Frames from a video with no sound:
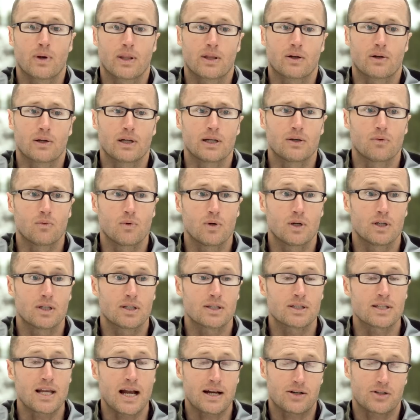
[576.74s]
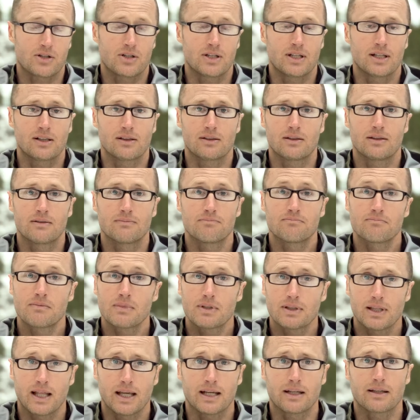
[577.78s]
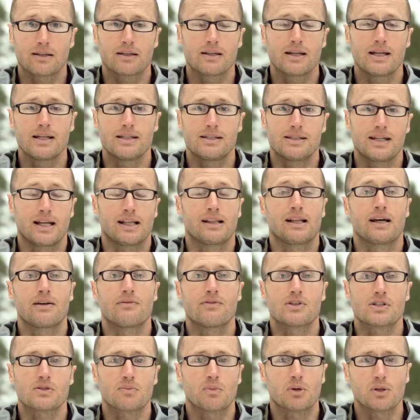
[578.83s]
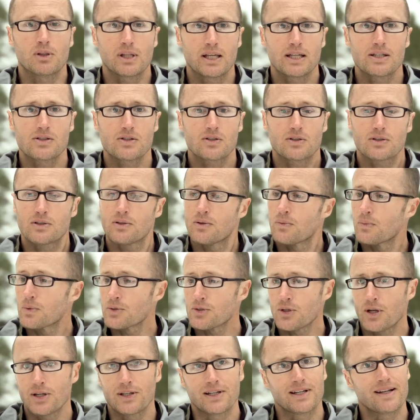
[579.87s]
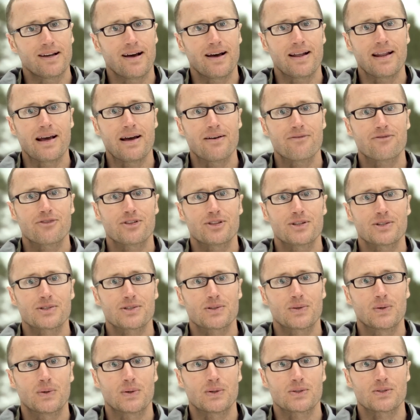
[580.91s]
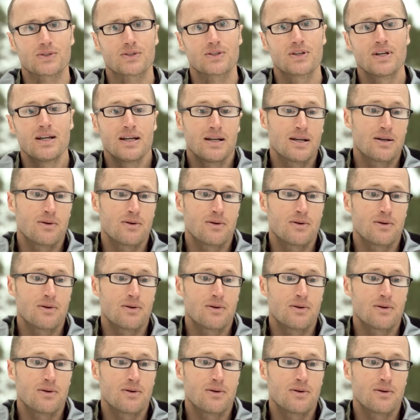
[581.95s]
whether it was actually like a daylight visible laser, which I did not have for this course,